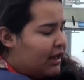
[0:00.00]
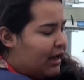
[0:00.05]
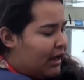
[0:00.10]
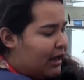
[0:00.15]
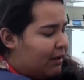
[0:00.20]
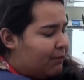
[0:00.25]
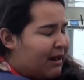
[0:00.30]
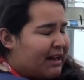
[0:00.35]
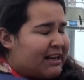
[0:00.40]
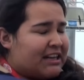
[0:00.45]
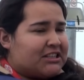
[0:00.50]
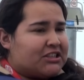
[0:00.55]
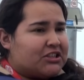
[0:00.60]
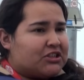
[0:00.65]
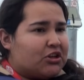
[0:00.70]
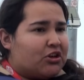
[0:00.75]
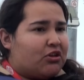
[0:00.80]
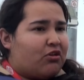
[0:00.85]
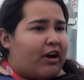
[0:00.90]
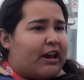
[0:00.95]
um, and it's
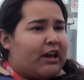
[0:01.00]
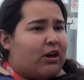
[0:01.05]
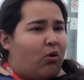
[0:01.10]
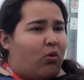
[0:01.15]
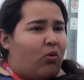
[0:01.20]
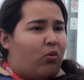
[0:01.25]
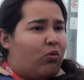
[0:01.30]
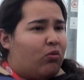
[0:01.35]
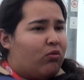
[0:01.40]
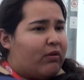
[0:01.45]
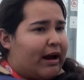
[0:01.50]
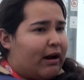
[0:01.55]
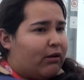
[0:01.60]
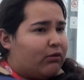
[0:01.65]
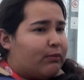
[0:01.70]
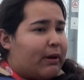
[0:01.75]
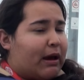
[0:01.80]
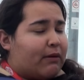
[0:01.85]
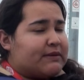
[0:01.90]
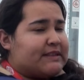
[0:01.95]
just a great
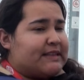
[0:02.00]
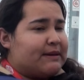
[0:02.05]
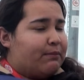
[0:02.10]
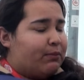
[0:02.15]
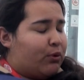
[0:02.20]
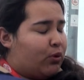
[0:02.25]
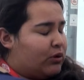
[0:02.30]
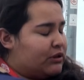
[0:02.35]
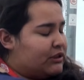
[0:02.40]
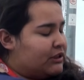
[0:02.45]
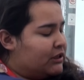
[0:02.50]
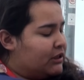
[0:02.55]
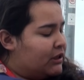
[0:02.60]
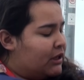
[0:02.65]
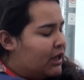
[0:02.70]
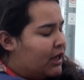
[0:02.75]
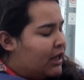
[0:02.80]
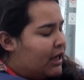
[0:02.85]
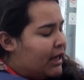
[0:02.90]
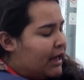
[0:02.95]
all-round mountain board.
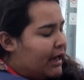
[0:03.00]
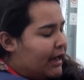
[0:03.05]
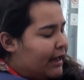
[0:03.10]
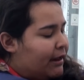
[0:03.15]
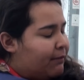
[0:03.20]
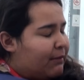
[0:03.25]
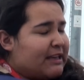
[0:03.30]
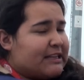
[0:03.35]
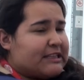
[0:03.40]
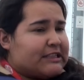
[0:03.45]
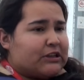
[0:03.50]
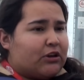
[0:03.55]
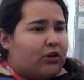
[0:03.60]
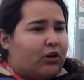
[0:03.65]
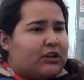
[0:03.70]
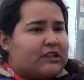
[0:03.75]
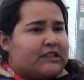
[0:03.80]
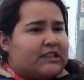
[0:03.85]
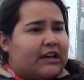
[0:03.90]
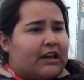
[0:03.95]
Um, it's
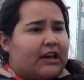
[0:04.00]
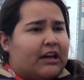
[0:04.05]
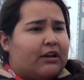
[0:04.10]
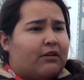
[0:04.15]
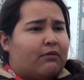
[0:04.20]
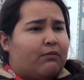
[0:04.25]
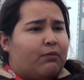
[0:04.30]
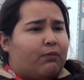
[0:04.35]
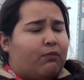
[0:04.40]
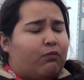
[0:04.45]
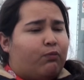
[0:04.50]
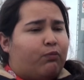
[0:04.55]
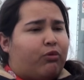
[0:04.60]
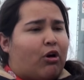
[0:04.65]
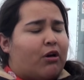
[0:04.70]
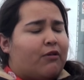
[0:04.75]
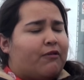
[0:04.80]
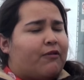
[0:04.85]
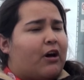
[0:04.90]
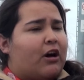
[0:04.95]
got a
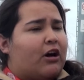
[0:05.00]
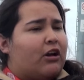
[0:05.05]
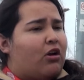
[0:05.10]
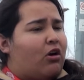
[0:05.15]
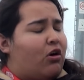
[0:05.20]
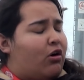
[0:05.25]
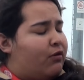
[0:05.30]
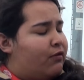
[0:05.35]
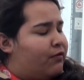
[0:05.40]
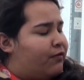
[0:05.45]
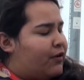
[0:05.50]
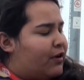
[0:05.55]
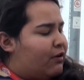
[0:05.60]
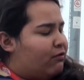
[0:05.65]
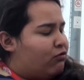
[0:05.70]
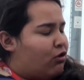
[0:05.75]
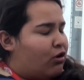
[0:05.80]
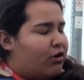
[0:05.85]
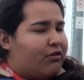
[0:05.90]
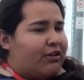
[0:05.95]
profile of
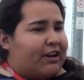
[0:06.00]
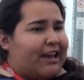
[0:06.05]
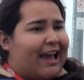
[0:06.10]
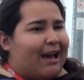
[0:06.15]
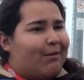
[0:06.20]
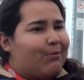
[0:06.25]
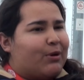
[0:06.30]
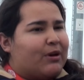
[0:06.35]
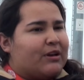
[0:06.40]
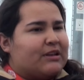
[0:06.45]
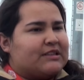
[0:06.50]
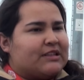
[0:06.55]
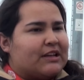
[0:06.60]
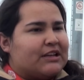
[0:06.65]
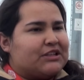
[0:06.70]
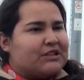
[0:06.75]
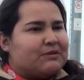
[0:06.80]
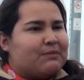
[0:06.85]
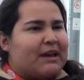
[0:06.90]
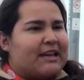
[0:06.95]
rocker and camber, so
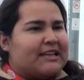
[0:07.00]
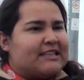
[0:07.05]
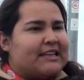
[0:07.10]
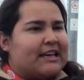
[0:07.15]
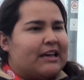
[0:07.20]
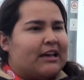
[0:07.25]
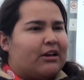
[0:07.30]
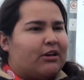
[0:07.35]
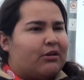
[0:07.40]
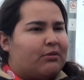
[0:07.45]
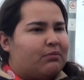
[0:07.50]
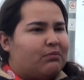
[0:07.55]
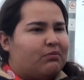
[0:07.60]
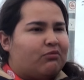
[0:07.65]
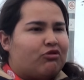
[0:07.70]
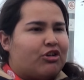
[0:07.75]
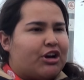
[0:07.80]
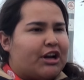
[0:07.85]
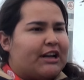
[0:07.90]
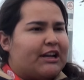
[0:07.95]
it just makes it
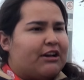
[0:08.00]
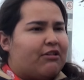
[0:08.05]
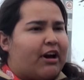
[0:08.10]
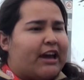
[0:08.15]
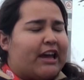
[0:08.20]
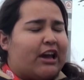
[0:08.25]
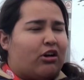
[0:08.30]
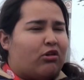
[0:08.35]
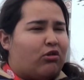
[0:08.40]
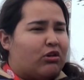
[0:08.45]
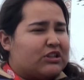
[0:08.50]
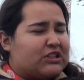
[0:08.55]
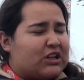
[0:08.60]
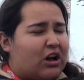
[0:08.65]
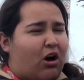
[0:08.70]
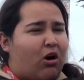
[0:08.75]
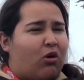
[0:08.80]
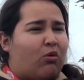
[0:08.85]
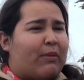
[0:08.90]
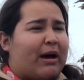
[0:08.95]
really great across the
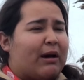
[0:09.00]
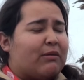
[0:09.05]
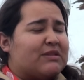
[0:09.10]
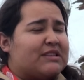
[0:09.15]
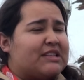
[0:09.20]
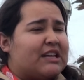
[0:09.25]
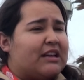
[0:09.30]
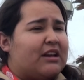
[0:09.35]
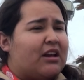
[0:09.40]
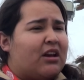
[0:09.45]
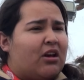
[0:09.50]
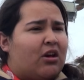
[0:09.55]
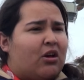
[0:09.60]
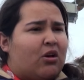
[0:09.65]
whole mountain.